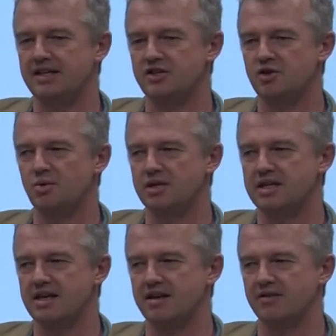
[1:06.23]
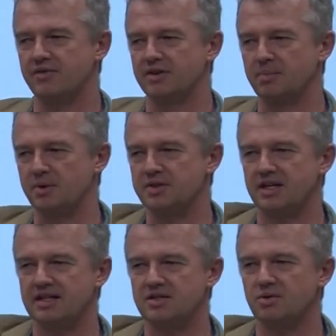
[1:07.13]
that you would give that the person
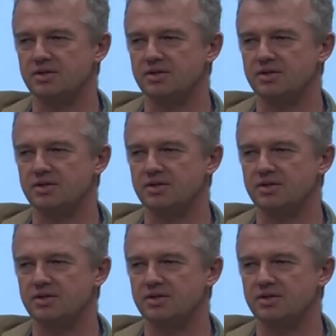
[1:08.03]
next door